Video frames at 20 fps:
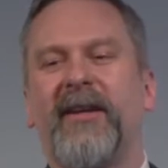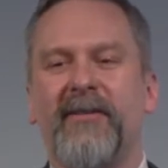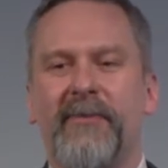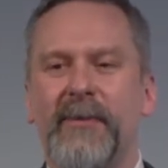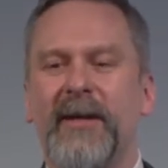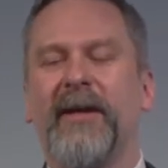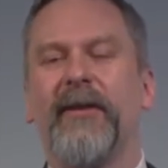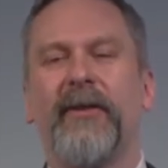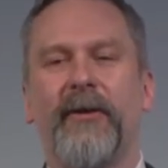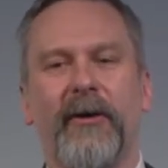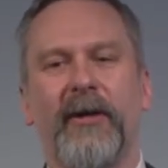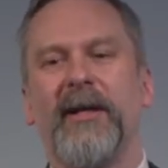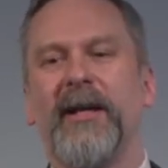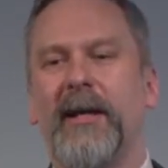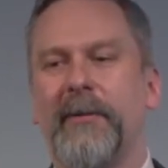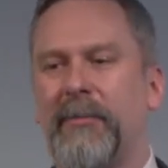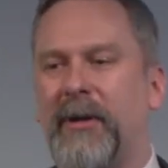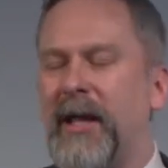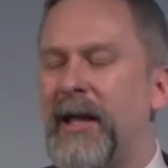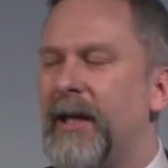give me a
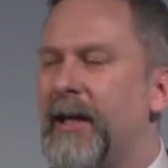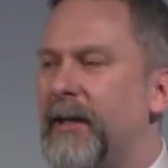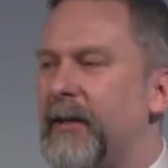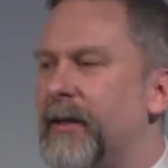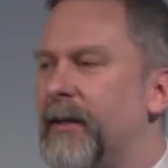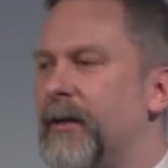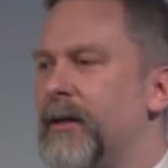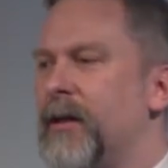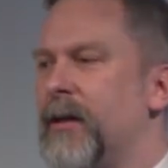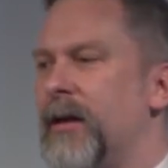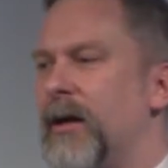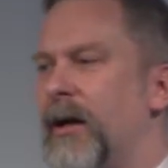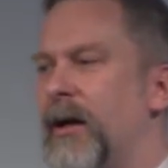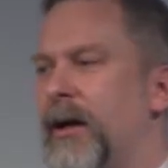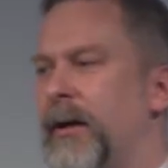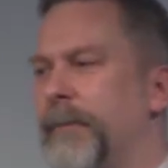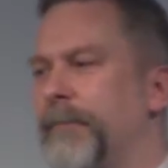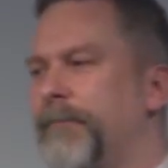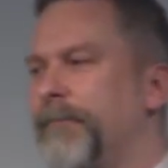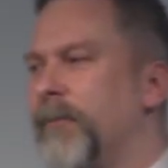30-day plan.
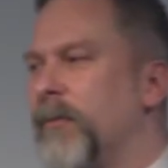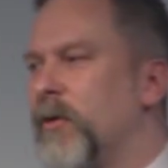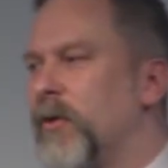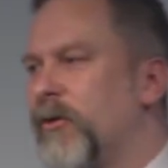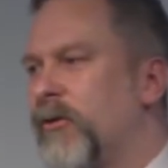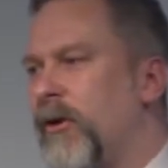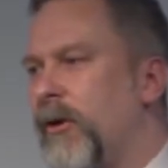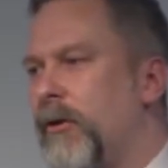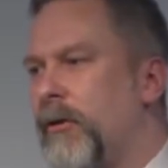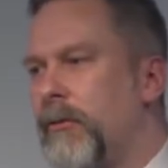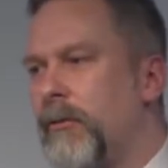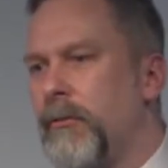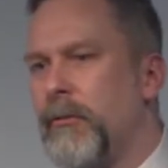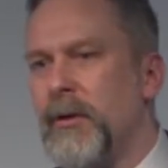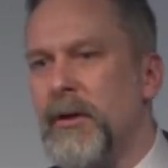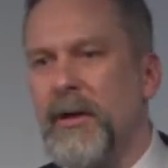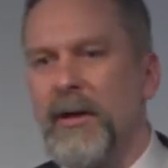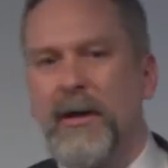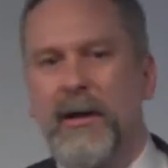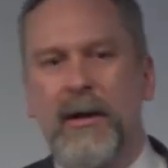So
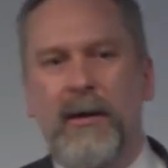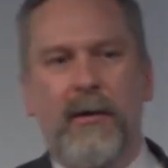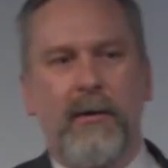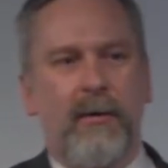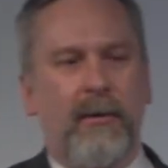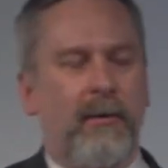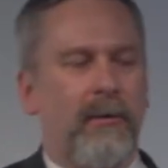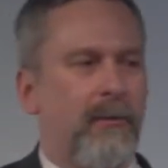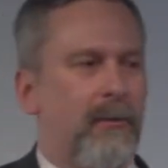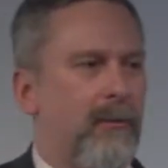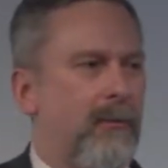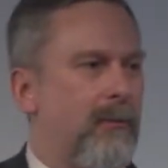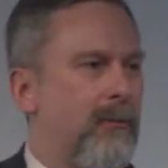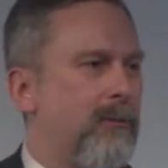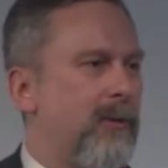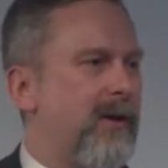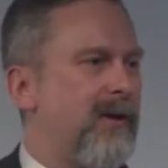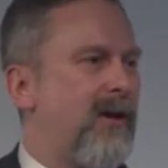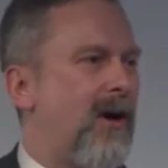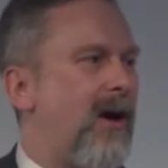
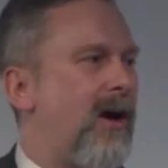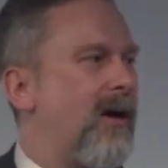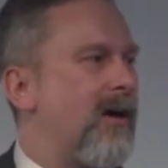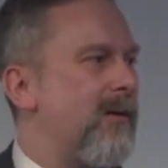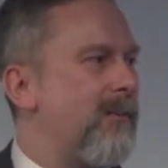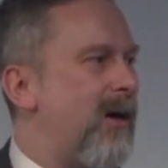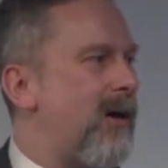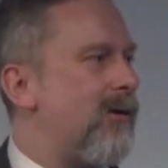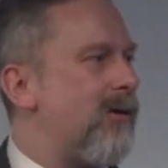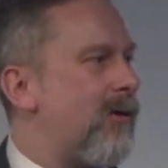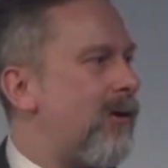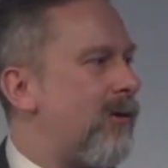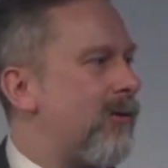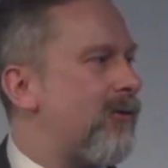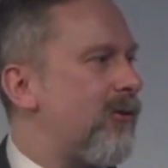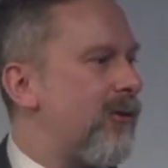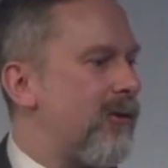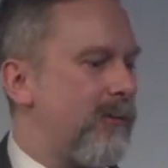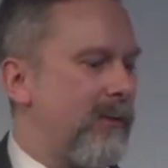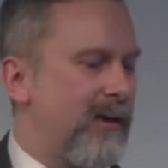we talk about
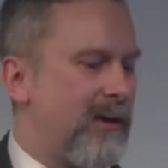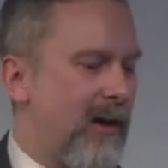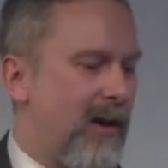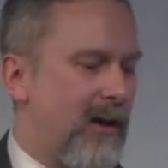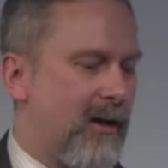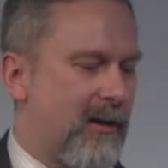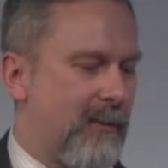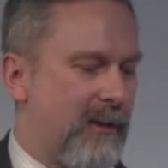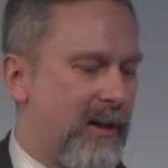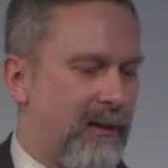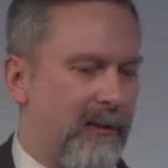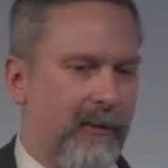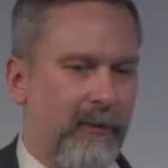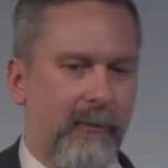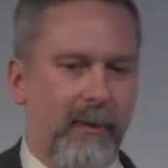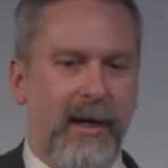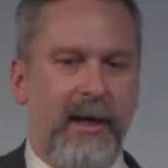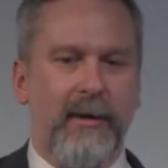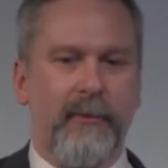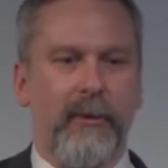culture, we talk about the
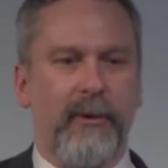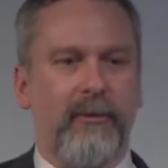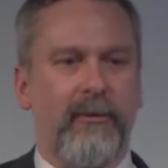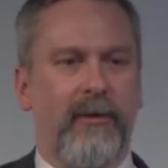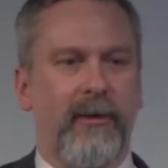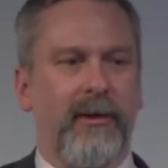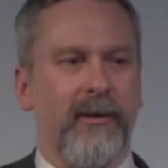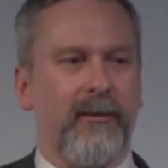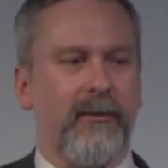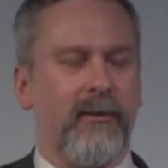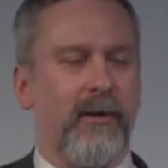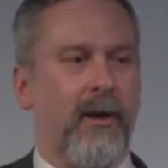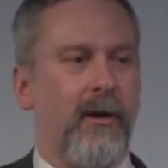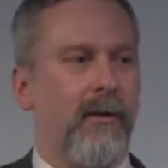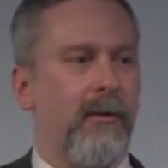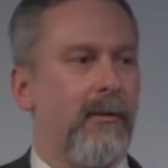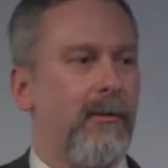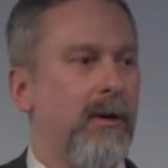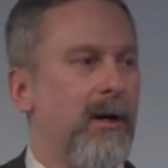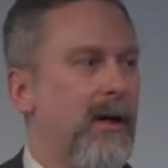way in which things
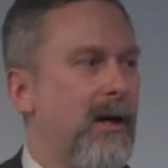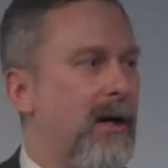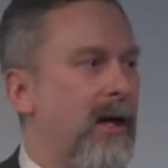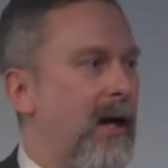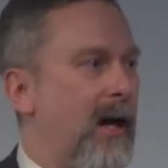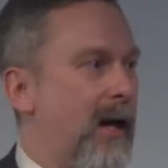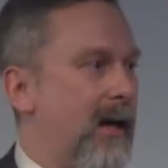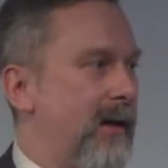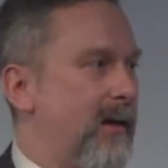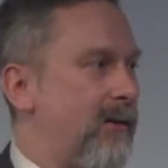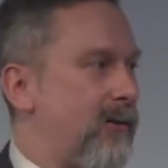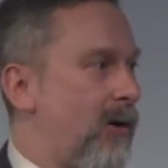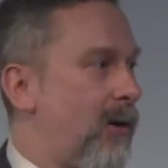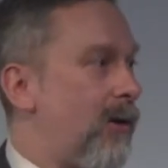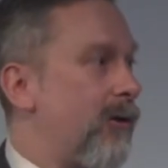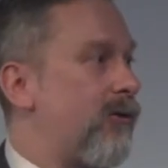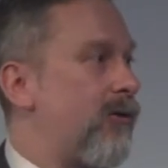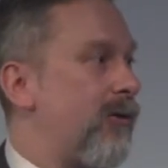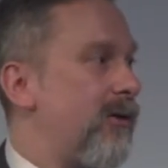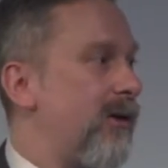go, and
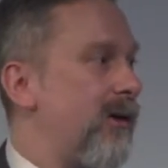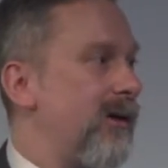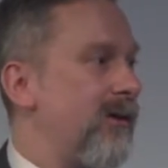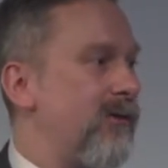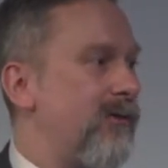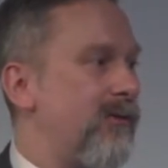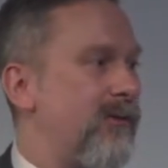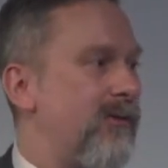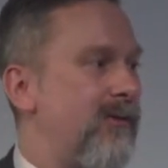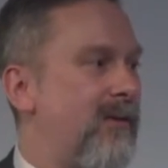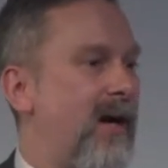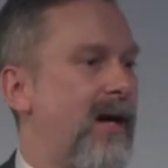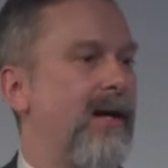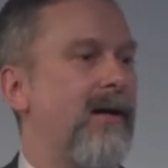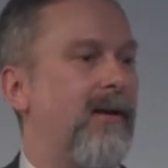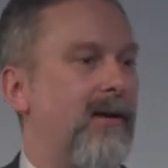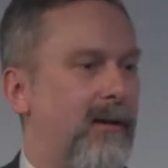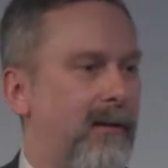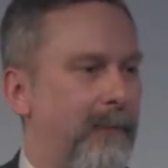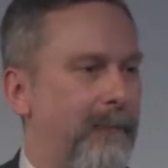culture is
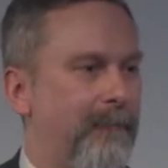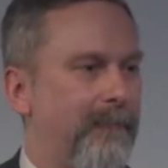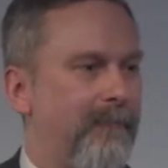vital.